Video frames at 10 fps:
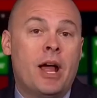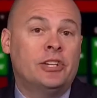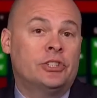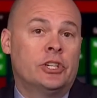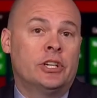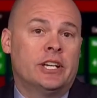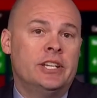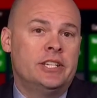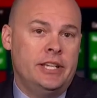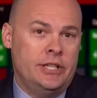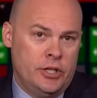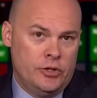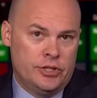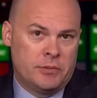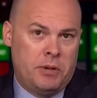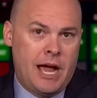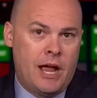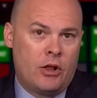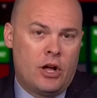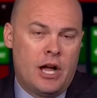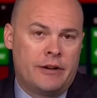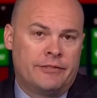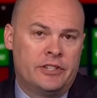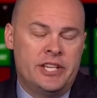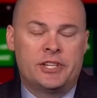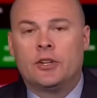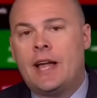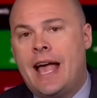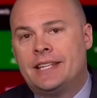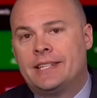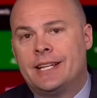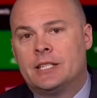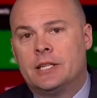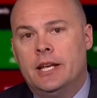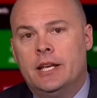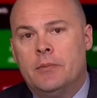pressure continues to pile on for digital assets.